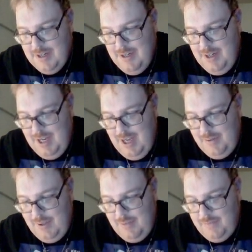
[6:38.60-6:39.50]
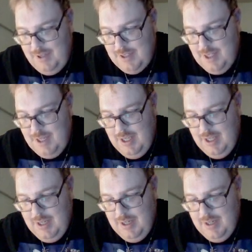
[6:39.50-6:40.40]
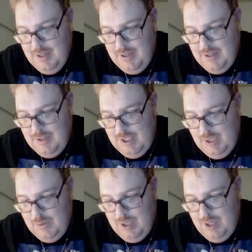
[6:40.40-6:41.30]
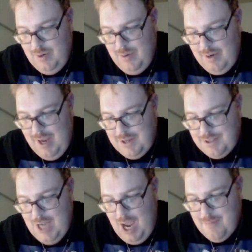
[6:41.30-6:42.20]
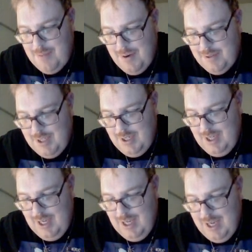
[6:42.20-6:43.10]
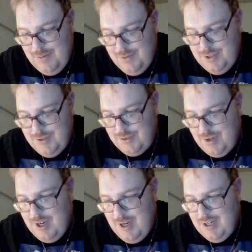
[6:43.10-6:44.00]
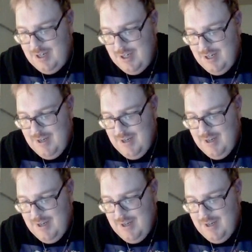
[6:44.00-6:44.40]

Oh, guys, look so fussy. Don't worry, Wolver had chopped him. I was saying, ah, one's too strong.